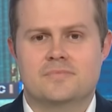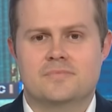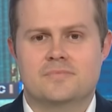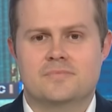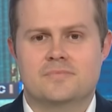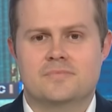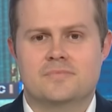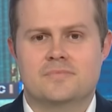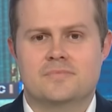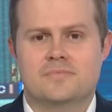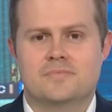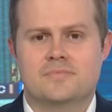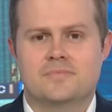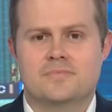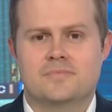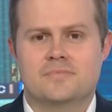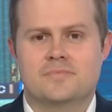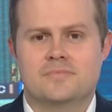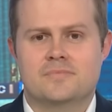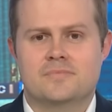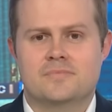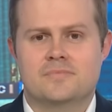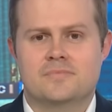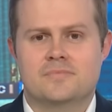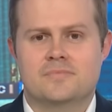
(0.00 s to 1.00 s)

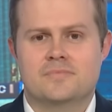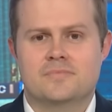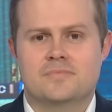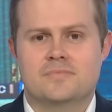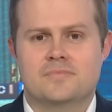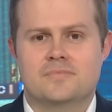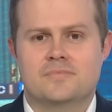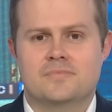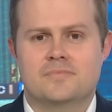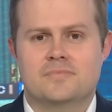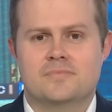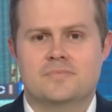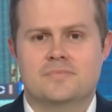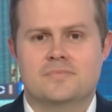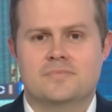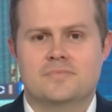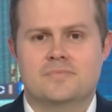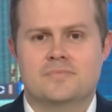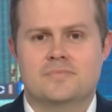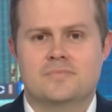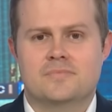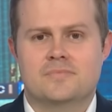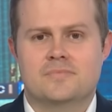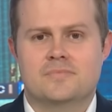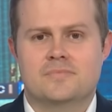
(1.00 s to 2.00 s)

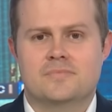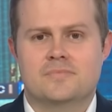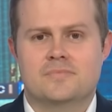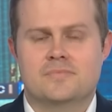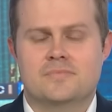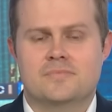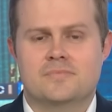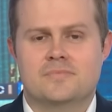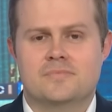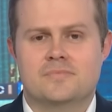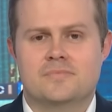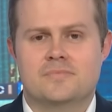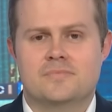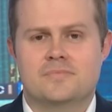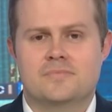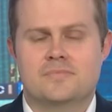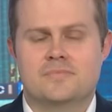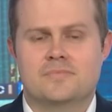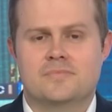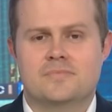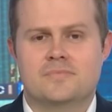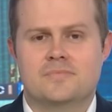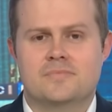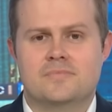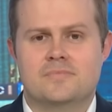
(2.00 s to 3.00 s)

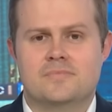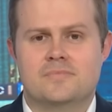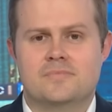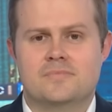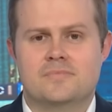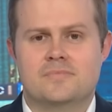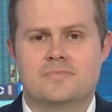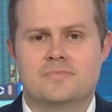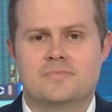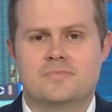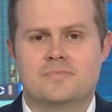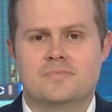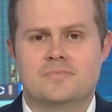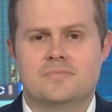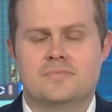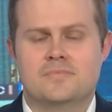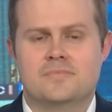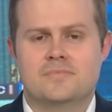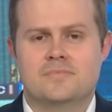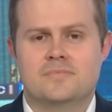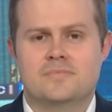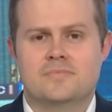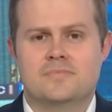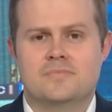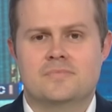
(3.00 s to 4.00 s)

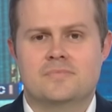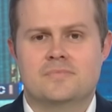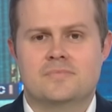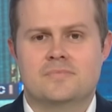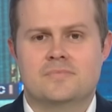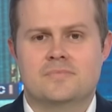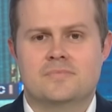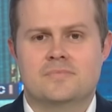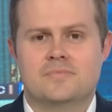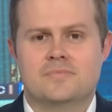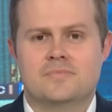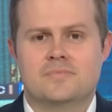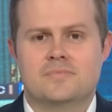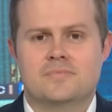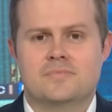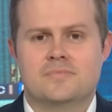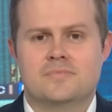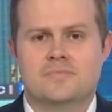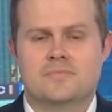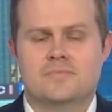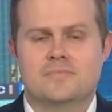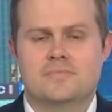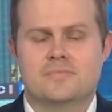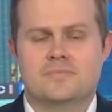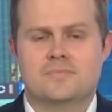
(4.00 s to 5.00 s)

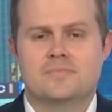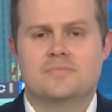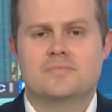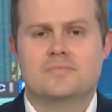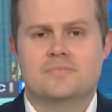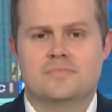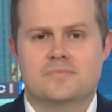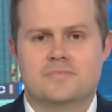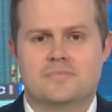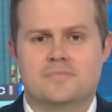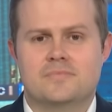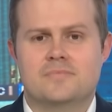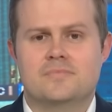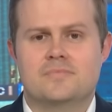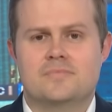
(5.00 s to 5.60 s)
This person isn't speaking.